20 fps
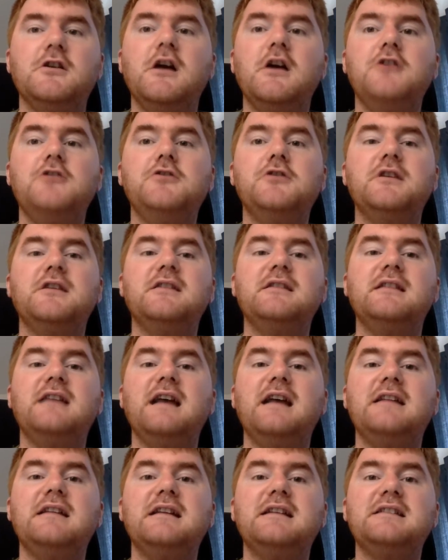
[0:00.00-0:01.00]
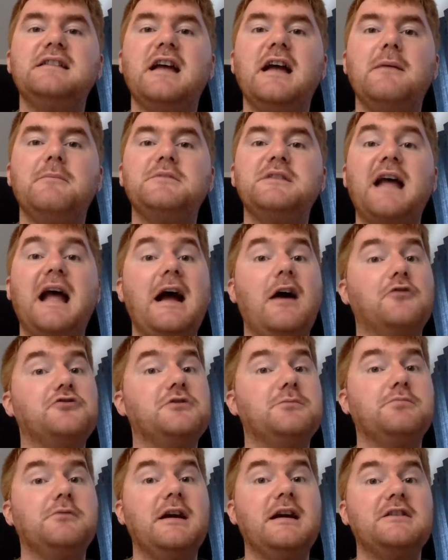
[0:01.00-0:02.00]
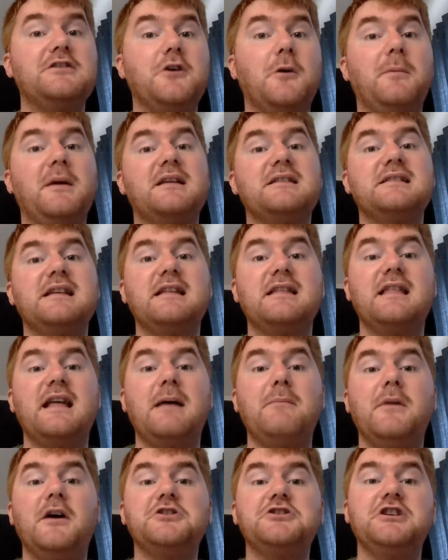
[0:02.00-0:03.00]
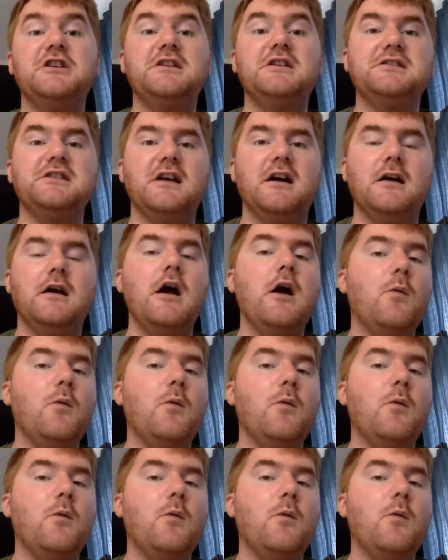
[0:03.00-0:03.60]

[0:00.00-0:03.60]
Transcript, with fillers: you can then attempt algebraic topics that much easier,